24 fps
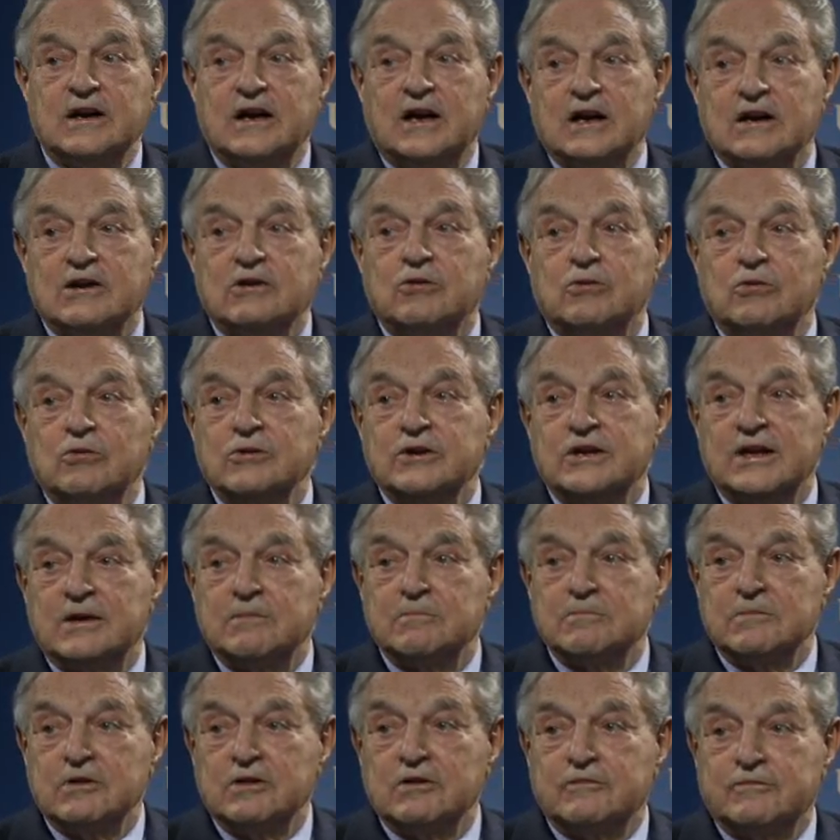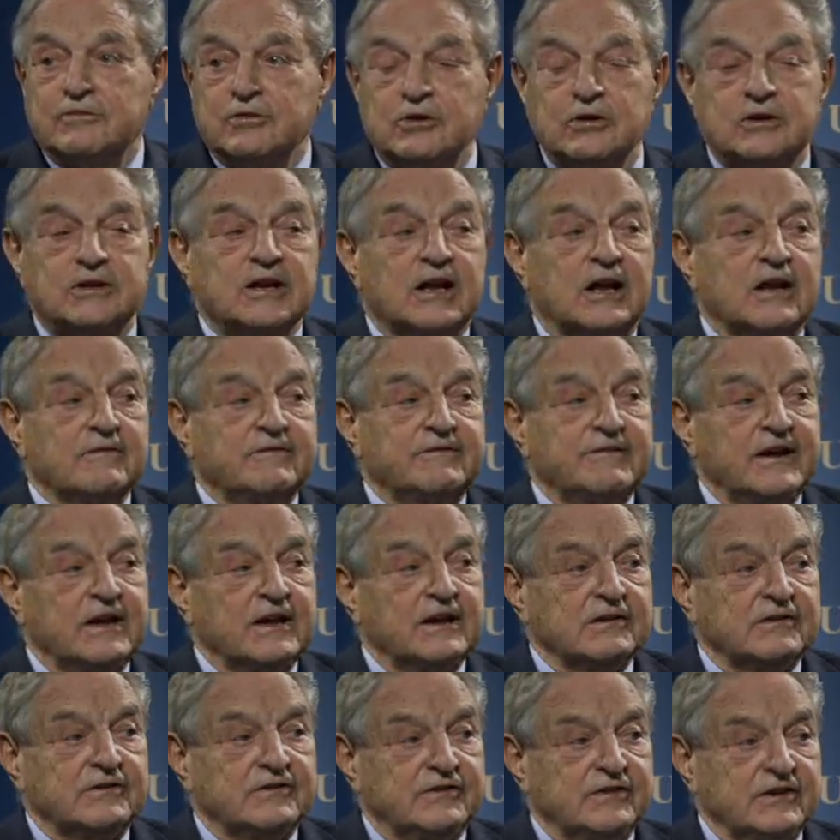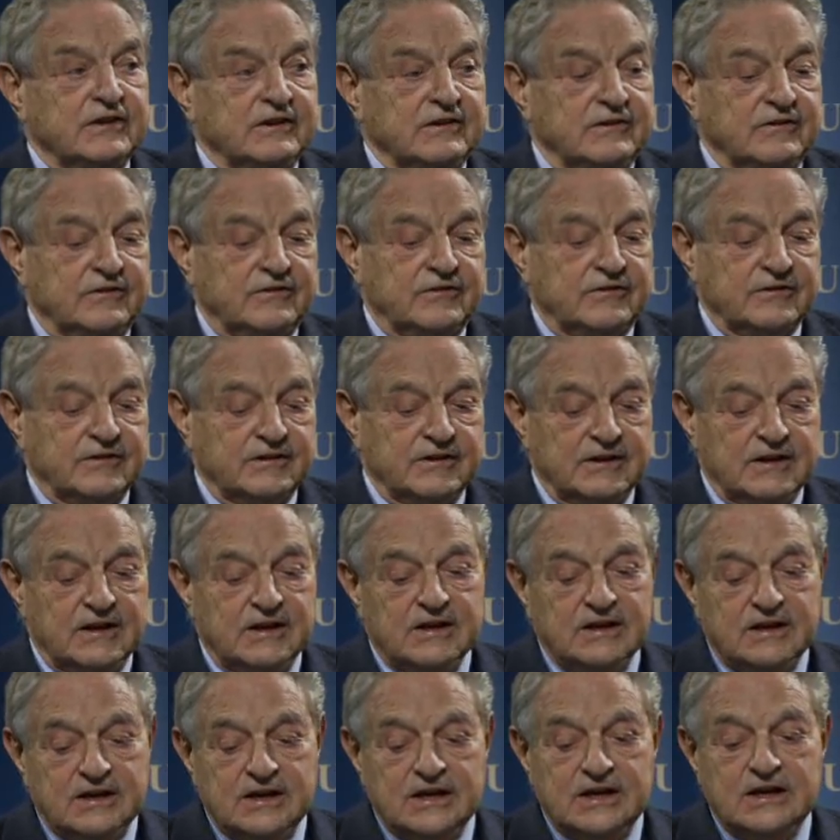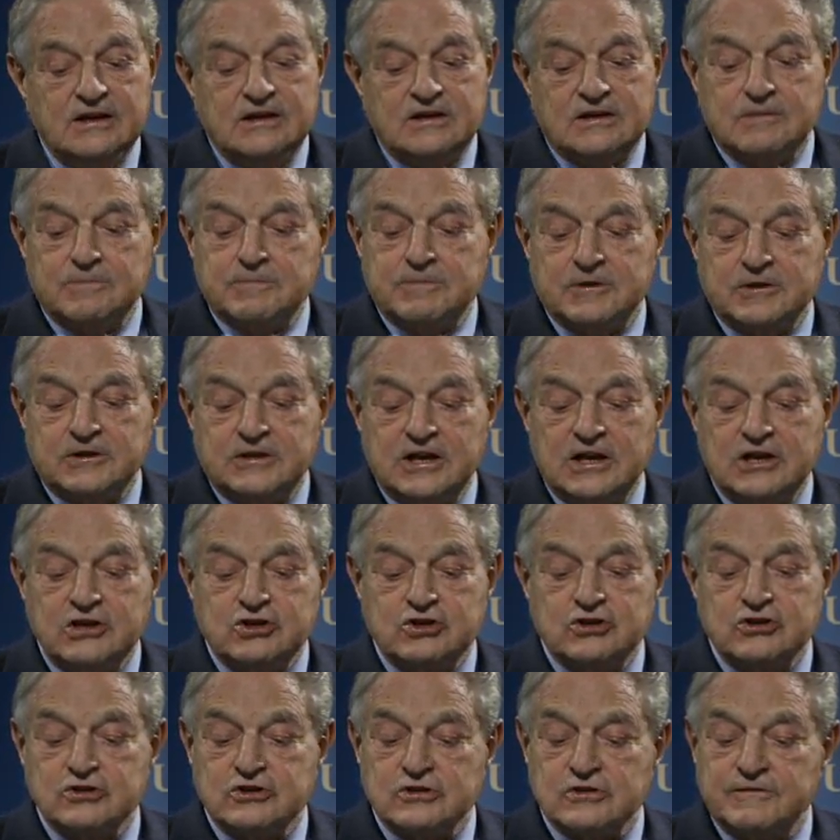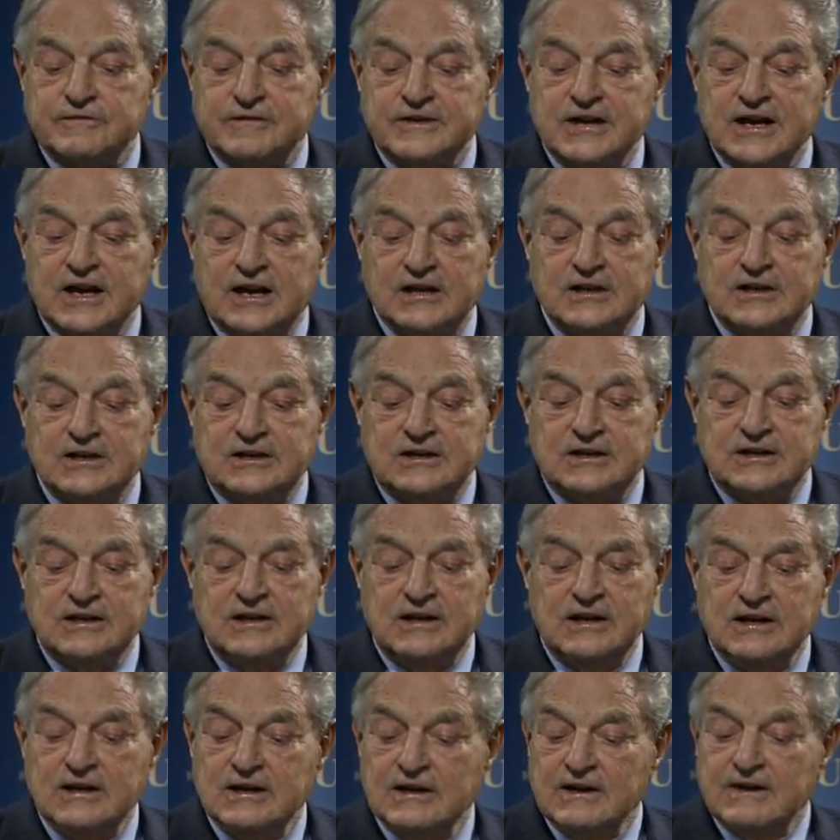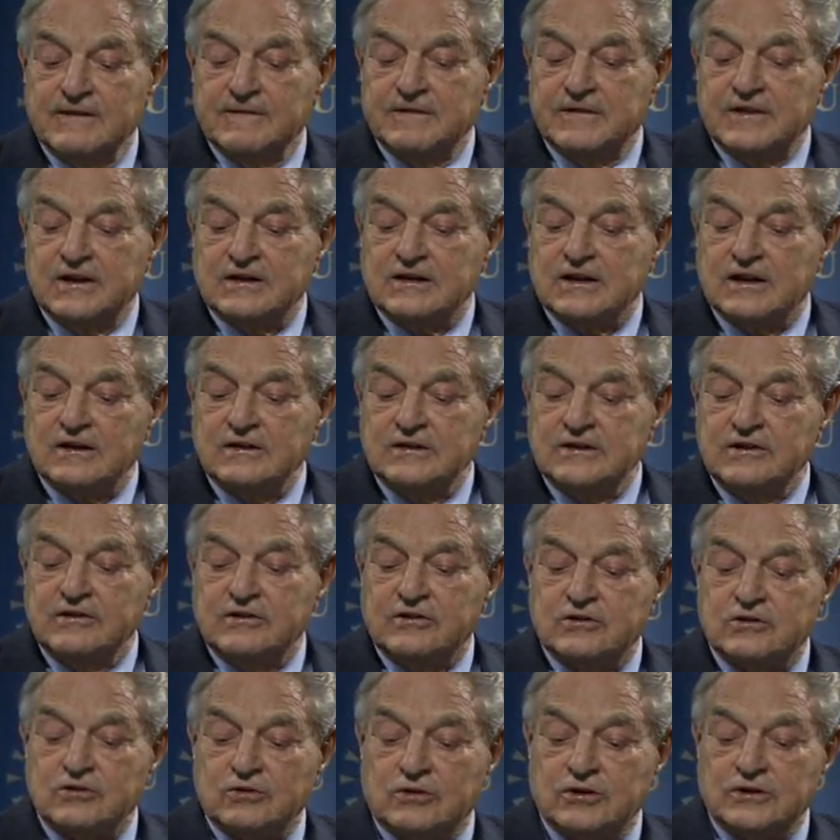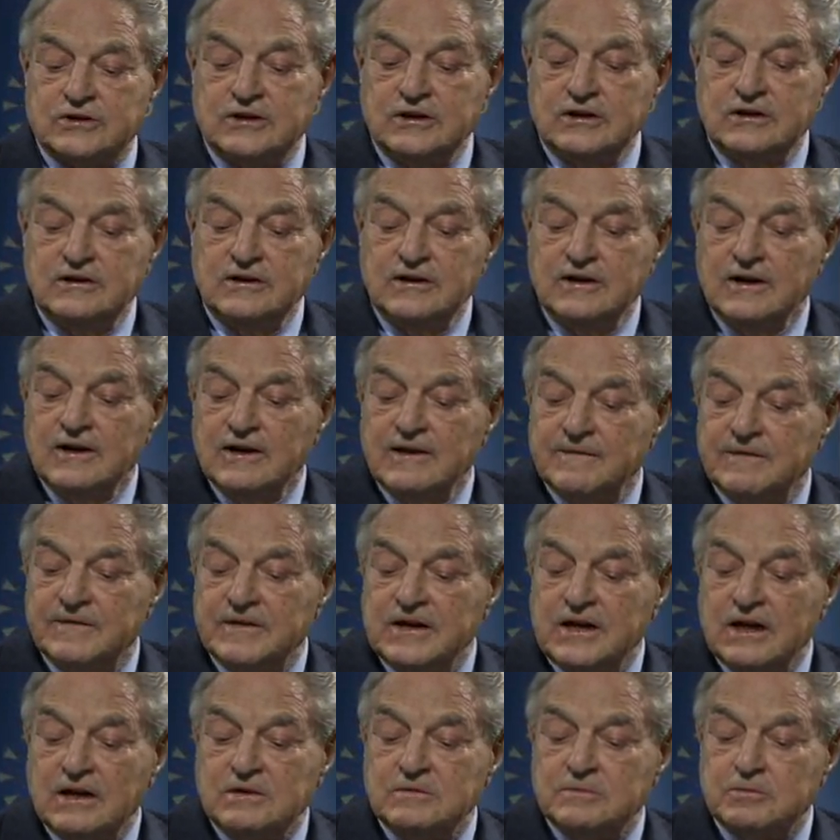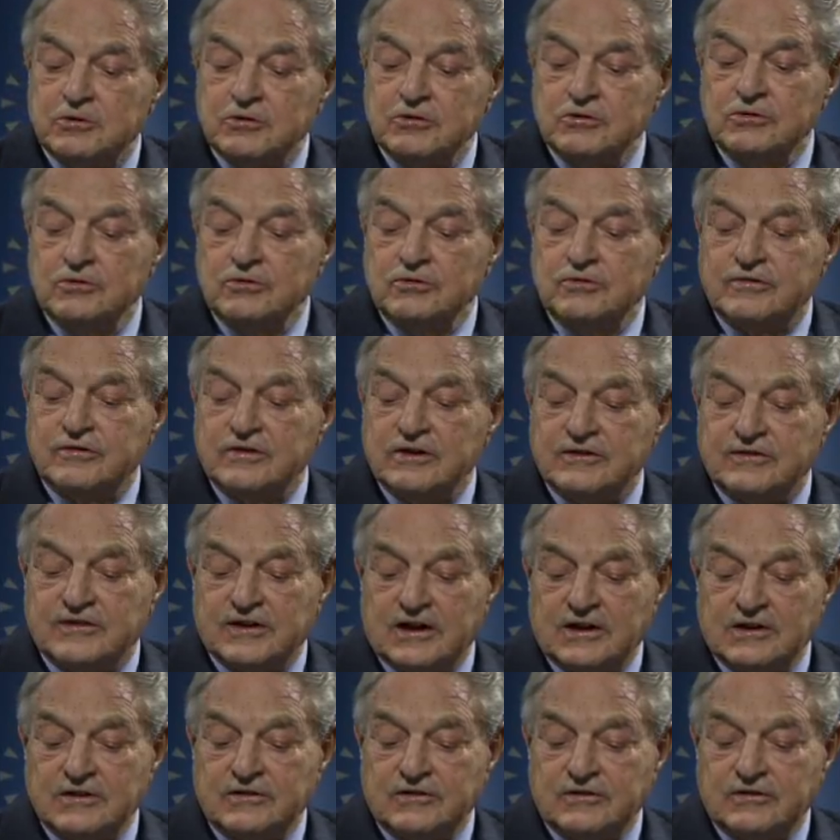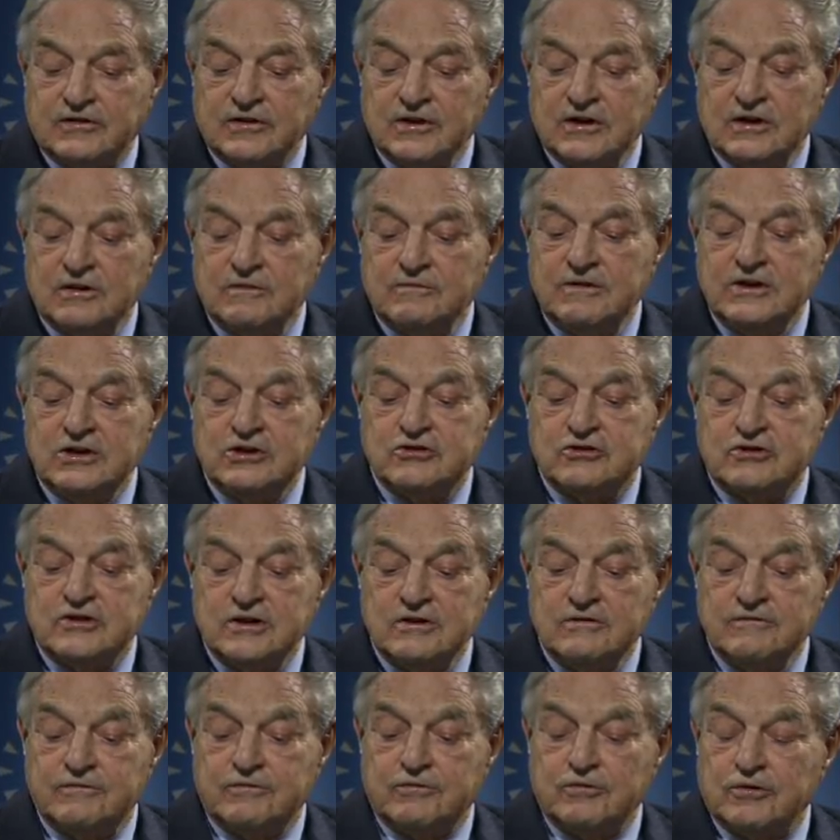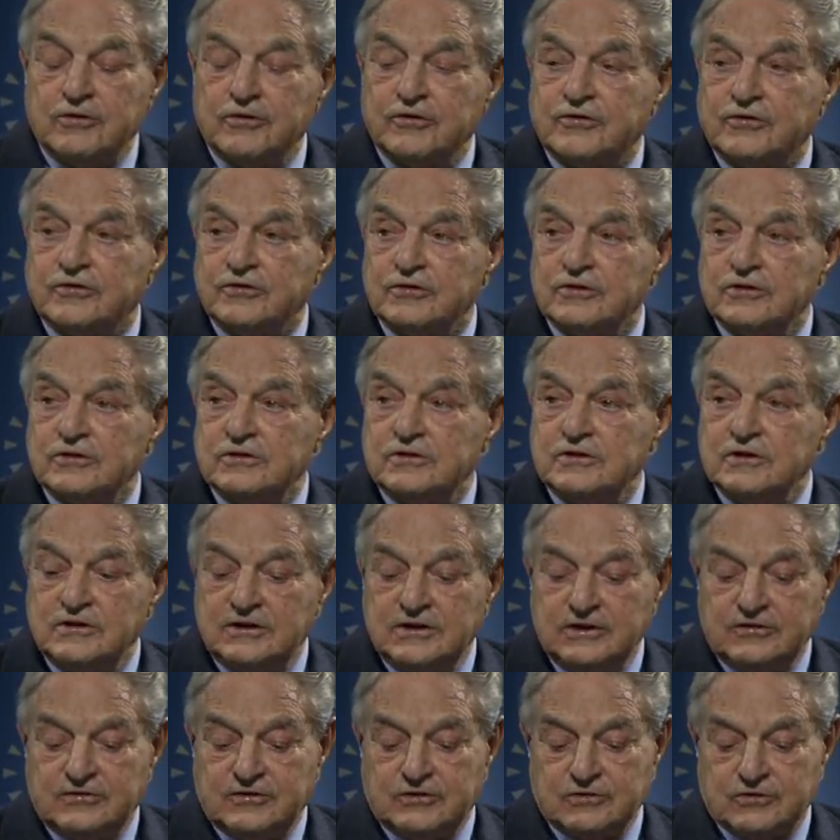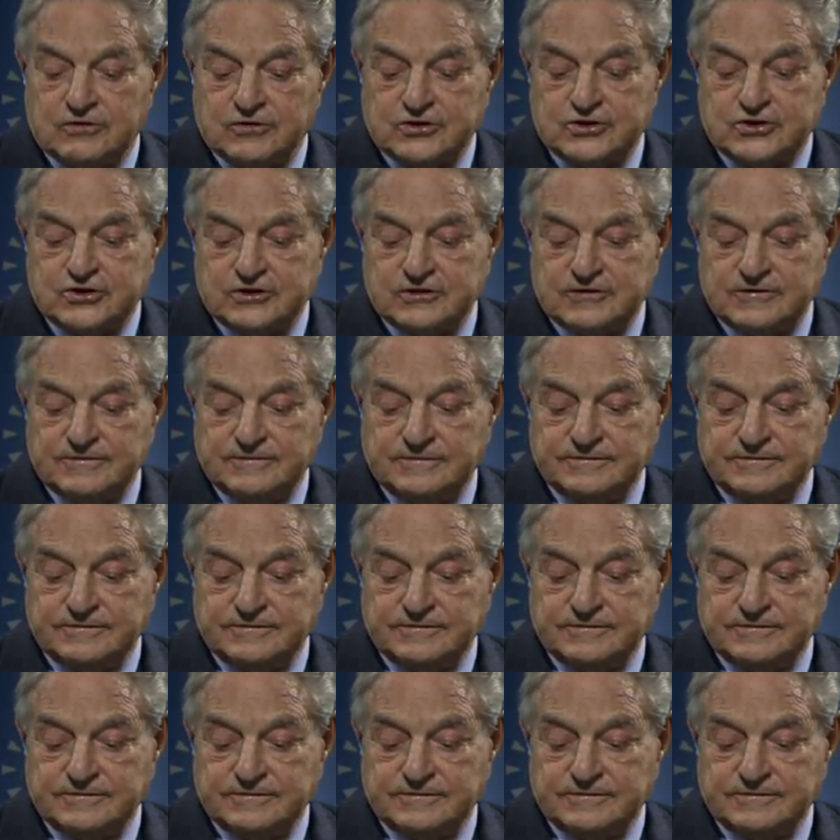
I call them fertile fallacies, interpretations of reality that are distorted, yet produce results which reinforce the distortion.